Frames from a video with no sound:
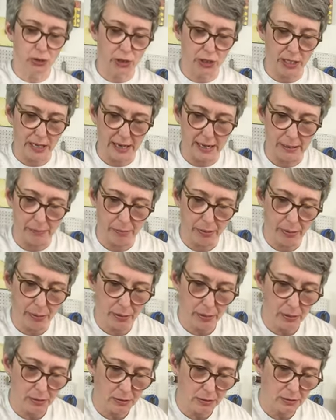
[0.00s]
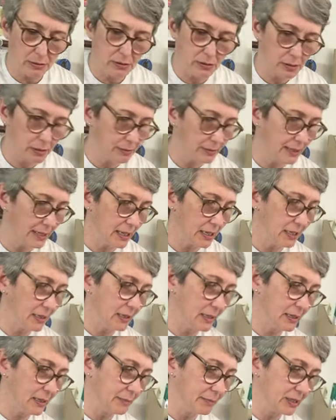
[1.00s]
shape. So
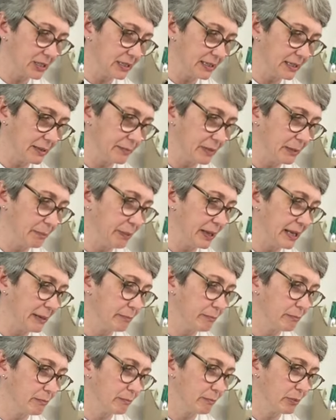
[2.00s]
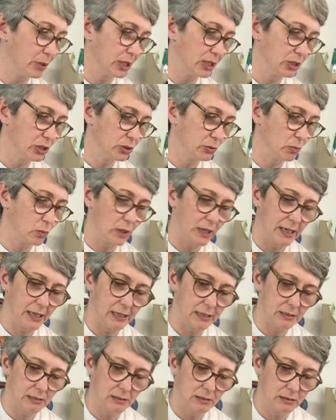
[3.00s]
again, I'm gonna get my paintbrush
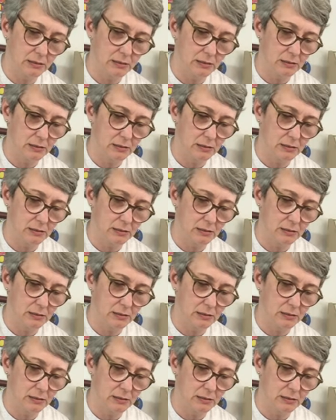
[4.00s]
wet,